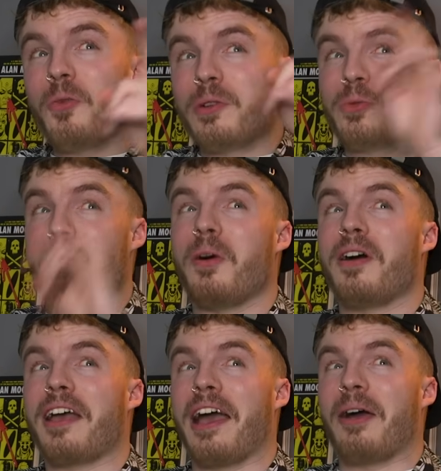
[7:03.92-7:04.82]
which will
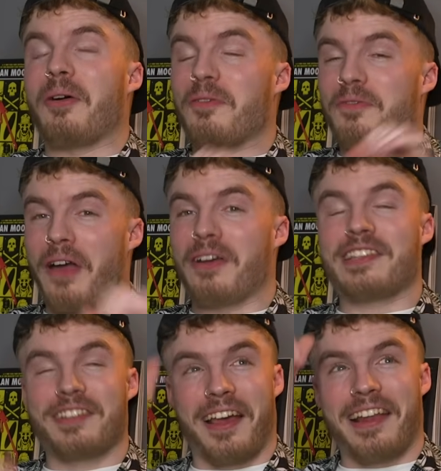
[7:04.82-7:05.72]
work out very
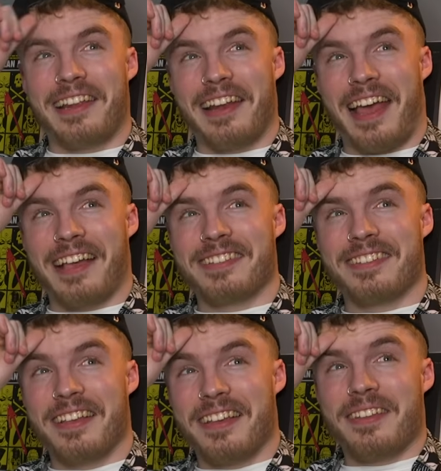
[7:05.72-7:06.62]
slightly
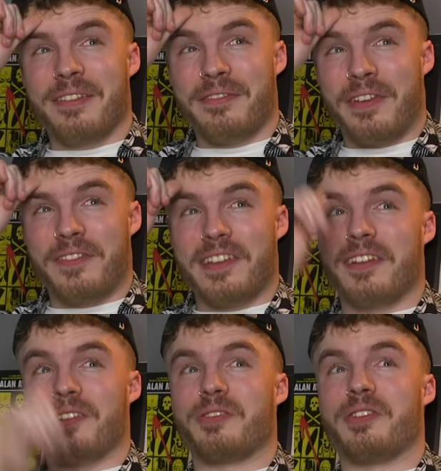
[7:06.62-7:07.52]
less than
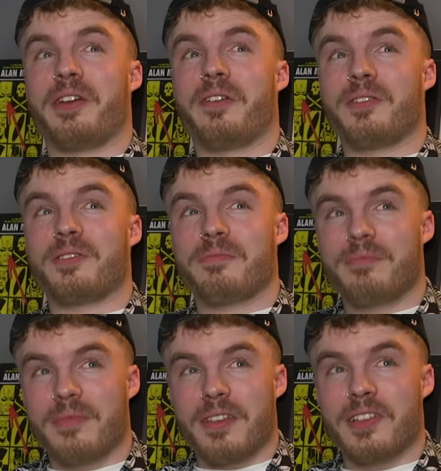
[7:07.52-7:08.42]
1,500 euros,
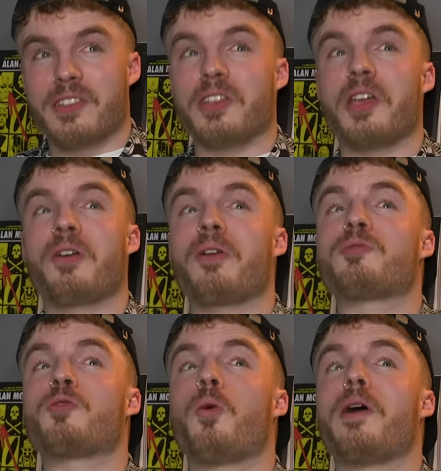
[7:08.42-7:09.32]
because the
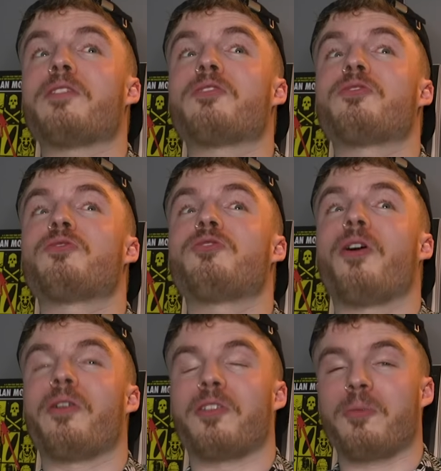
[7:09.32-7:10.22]
euro's quite
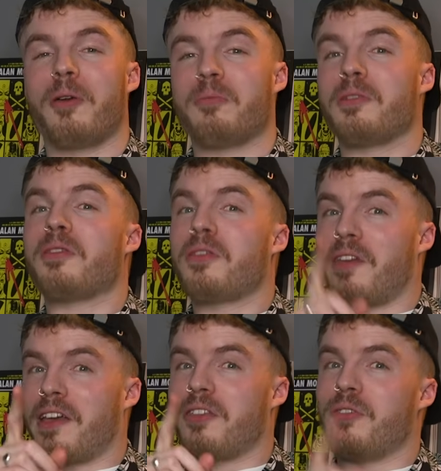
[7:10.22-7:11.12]
strong at the moment.
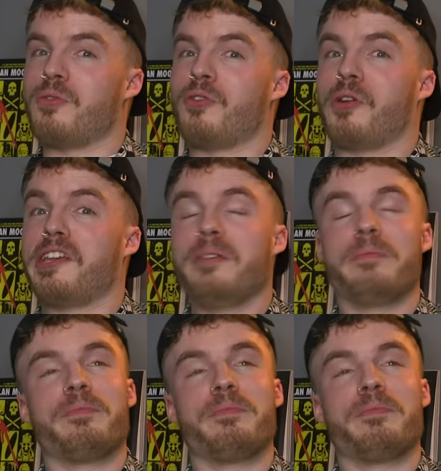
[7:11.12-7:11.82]
Thank you, Donny.